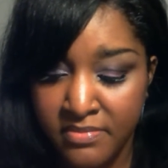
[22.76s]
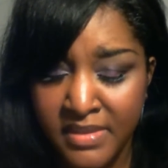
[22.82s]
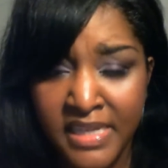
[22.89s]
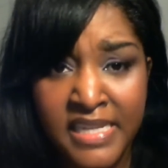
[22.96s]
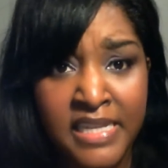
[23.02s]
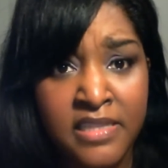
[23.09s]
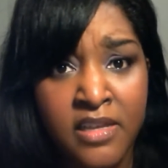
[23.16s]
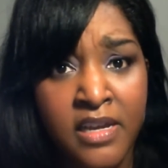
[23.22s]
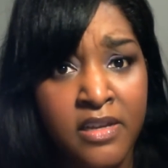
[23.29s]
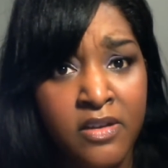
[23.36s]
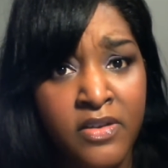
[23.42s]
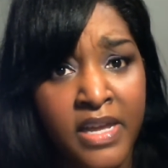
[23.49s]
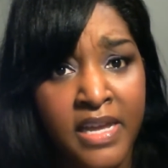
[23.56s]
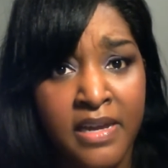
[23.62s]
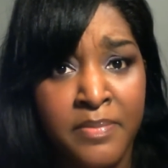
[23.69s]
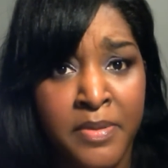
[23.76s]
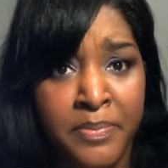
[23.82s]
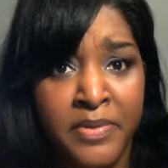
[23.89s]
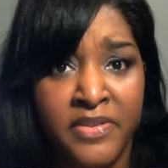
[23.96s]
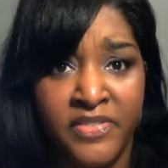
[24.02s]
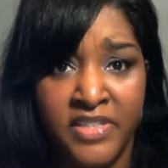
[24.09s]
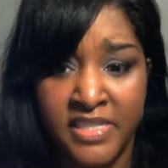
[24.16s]
I thought, okay, I'm going
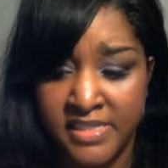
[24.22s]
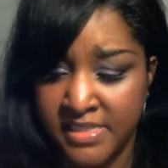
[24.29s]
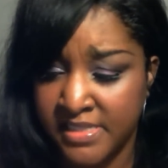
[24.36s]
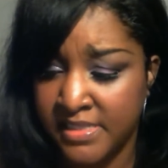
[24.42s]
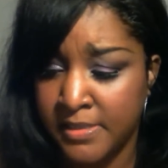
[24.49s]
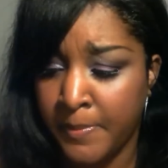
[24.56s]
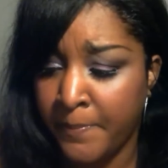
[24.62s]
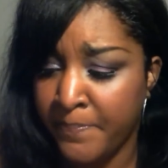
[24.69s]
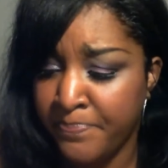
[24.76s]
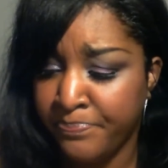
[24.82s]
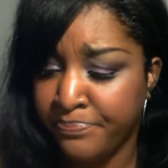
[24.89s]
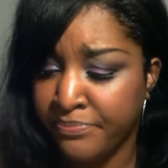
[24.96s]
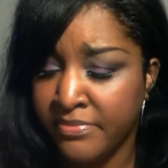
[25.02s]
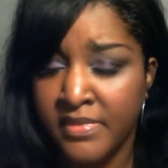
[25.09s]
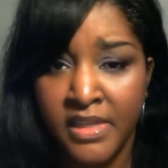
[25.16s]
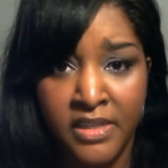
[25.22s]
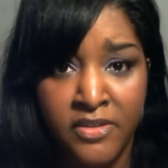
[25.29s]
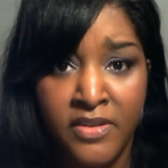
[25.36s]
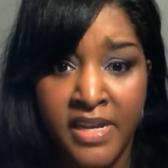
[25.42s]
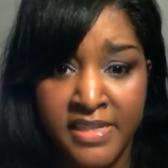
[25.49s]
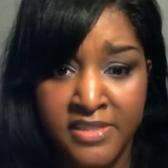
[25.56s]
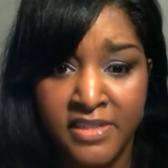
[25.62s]
to preview this because
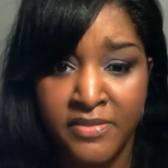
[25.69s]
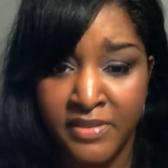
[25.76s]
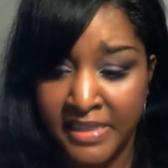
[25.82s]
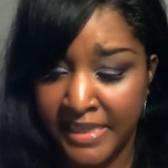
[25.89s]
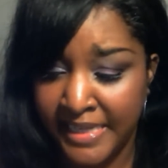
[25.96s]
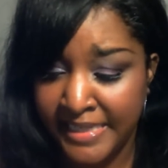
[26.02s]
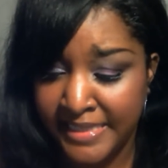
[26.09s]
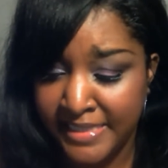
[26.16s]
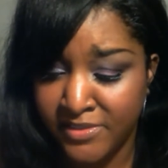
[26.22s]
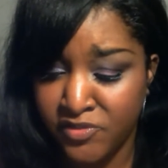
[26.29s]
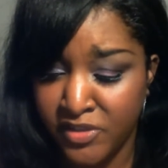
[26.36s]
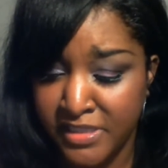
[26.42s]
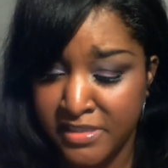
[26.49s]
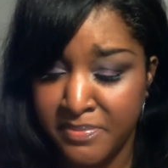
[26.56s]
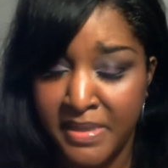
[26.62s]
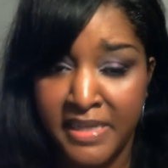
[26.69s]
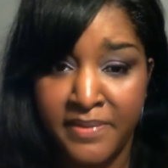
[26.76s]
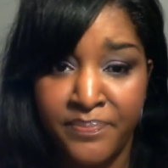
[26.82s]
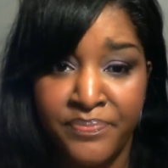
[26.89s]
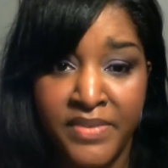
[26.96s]
you guys are going to really like this, trust me.